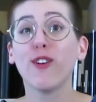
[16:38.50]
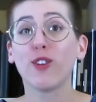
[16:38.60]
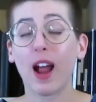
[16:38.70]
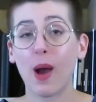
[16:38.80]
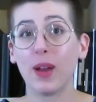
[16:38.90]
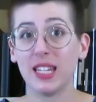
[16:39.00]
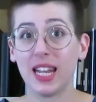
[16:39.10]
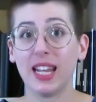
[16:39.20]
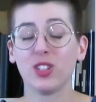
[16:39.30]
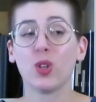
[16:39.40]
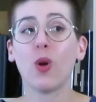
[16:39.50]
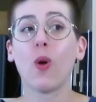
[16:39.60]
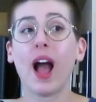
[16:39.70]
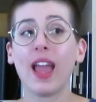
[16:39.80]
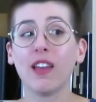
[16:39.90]
for how I did it. So
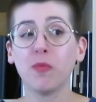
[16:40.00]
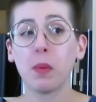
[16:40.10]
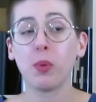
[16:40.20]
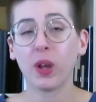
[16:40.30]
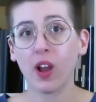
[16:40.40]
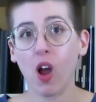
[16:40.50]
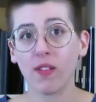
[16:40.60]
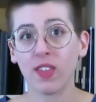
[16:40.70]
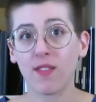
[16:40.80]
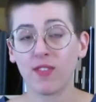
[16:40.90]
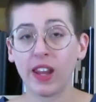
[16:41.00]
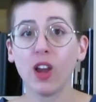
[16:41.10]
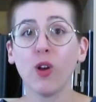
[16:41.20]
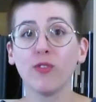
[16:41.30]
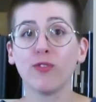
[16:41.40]
I have been putting off that
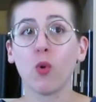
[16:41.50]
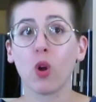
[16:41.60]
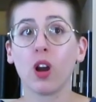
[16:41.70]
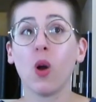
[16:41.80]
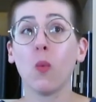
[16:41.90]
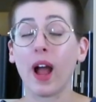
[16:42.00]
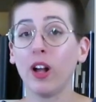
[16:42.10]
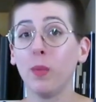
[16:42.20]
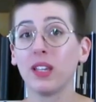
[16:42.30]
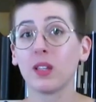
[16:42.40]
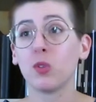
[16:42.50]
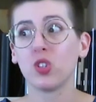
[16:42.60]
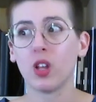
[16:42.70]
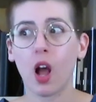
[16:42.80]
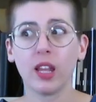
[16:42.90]
video for a while because I'm
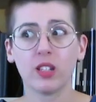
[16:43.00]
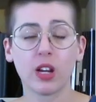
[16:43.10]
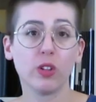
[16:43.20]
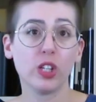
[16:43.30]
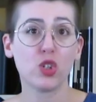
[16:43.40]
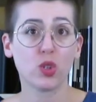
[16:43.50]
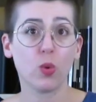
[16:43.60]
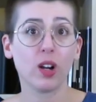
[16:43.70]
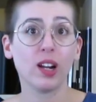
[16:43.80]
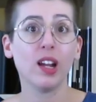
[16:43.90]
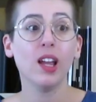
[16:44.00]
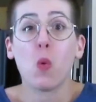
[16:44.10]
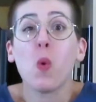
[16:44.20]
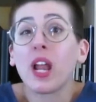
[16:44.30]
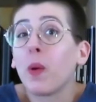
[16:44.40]
just not entirely sure
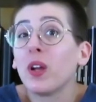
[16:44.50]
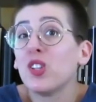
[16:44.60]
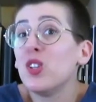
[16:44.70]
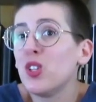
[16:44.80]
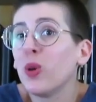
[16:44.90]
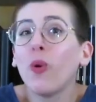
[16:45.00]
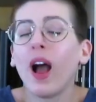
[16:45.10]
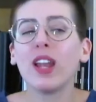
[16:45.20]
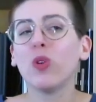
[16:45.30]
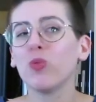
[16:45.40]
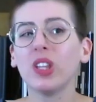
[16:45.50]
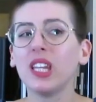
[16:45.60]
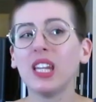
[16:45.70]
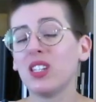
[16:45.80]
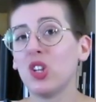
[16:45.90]
what I want to do. I don't
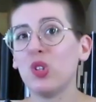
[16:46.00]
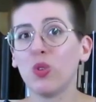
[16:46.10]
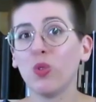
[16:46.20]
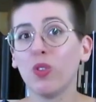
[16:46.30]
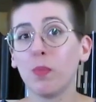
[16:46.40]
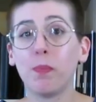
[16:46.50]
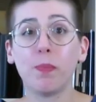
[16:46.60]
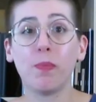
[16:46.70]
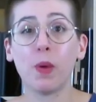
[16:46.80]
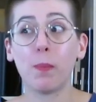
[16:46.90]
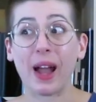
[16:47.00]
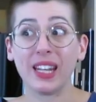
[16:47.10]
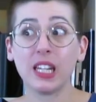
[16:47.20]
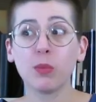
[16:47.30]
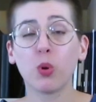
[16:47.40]
really need to do the
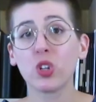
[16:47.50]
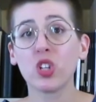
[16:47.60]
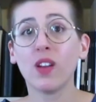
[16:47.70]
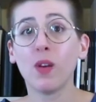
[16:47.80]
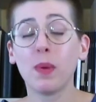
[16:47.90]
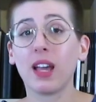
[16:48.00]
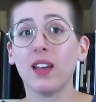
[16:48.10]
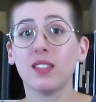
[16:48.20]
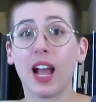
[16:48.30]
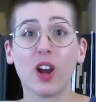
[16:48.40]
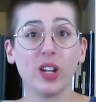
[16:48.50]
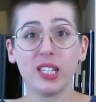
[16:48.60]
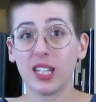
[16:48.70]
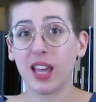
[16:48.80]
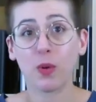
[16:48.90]
binding portion of it because I already
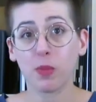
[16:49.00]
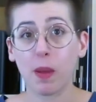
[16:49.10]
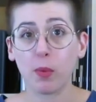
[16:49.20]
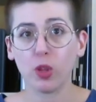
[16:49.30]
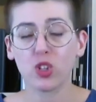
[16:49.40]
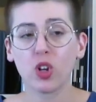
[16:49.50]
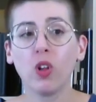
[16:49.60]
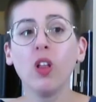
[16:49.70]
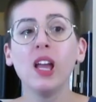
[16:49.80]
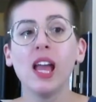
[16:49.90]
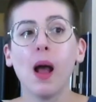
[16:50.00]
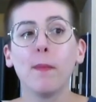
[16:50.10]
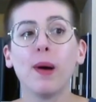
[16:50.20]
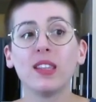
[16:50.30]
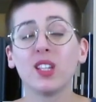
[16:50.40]
did that with my bullet journal.
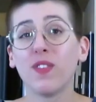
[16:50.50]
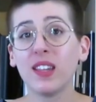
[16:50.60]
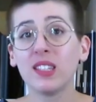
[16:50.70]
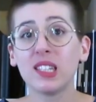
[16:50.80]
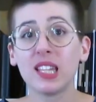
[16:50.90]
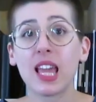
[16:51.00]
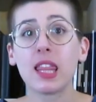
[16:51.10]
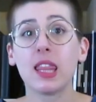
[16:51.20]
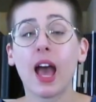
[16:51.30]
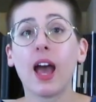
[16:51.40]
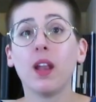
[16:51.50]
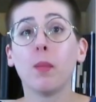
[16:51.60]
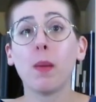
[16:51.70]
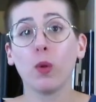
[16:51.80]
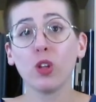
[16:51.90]
But suffice to say that
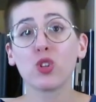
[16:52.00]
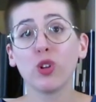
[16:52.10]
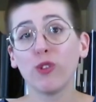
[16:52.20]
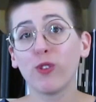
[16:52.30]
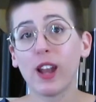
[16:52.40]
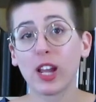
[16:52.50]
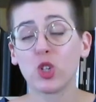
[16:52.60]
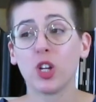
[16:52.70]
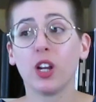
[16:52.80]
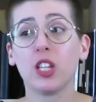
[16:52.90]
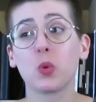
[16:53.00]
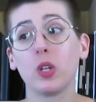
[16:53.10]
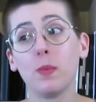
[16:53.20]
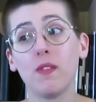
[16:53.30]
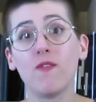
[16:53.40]
my bullet journal for next year is
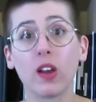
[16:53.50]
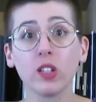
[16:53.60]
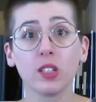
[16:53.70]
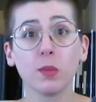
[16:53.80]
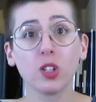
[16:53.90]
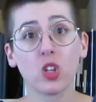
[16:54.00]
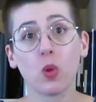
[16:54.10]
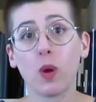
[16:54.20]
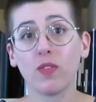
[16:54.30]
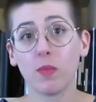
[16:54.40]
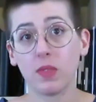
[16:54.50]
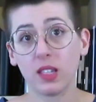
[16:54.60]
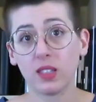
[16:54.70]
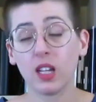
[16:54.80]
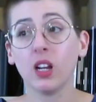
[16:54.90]
going to be very similar to the one from
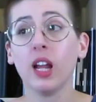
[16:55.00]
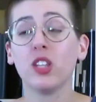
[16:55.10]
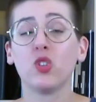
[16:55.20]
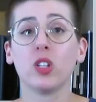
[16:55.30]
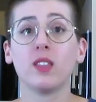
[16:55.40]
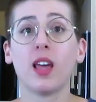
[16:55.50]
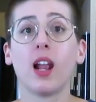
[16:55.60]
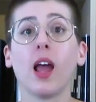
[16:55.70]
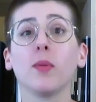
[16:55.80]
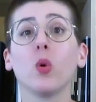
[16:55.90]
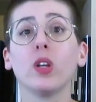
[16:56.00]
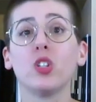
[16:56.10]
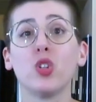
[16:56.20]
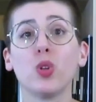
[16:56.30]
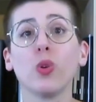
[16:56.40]
this year. It's just that I'm going
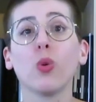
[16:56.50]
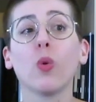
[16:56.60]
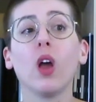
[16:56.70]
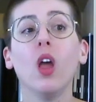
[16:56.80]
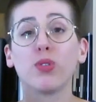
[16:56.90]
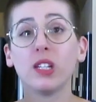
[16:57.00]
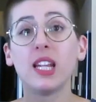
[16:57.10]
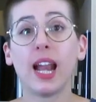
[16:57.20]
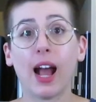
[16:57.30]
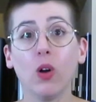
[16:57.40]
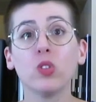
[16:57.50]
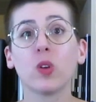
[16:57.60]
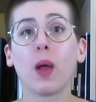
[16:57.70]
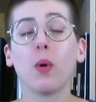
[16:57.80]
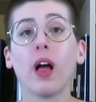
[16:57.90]
to print it out
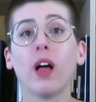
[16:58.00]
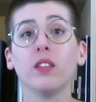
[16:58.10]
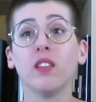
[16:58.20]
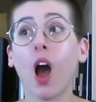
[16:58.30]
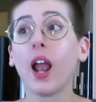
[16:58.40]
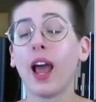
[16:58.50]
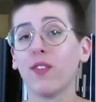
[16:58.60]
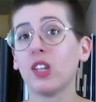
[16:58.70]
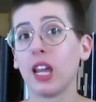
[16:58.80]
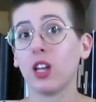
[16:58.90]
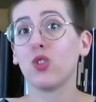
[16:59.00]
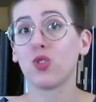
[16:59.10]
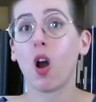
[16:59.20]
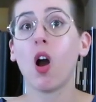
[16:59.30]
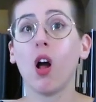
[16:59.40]
so I will not have to hand
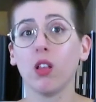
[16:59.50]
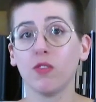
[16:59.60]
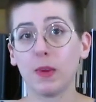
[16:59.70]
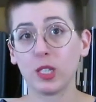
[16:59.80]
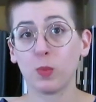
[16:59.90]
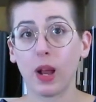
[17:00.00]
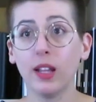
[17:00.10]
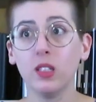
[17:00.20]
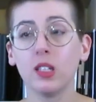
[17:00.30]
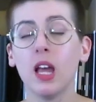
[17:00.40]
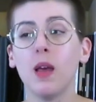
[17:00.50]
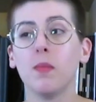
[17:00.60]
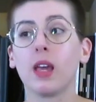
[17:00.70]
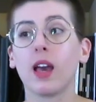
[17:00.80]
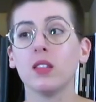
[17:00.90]
draw all of my spreads,
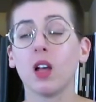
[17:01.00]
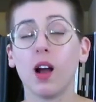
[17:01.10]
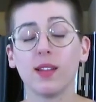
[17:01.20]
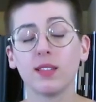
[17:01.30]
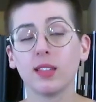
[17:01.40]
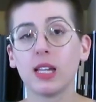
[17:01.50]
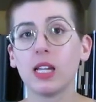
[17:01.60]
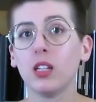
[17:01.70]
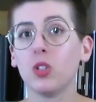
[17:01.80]
because honestly